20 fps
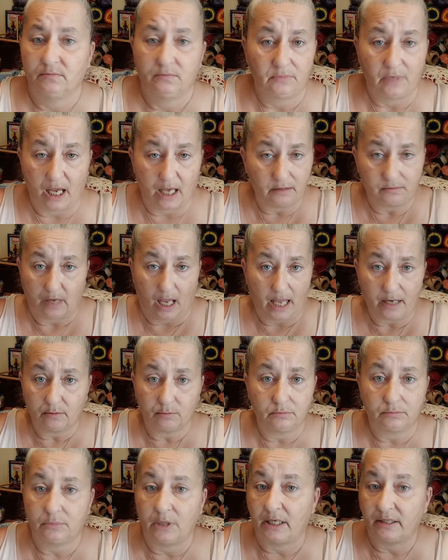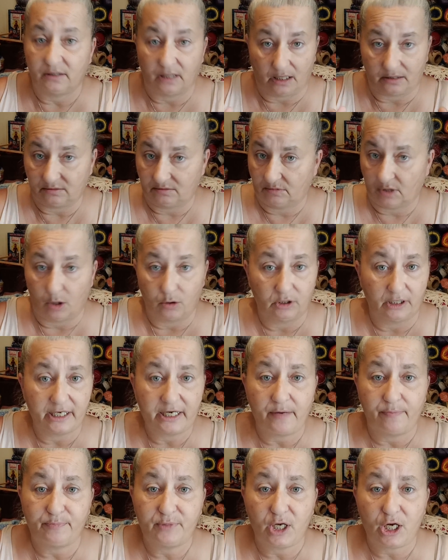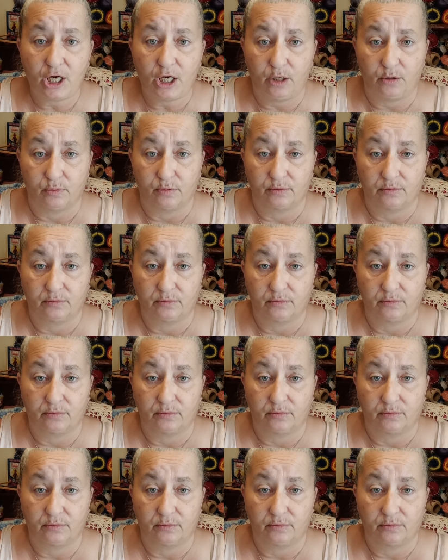I don't, totally up to you.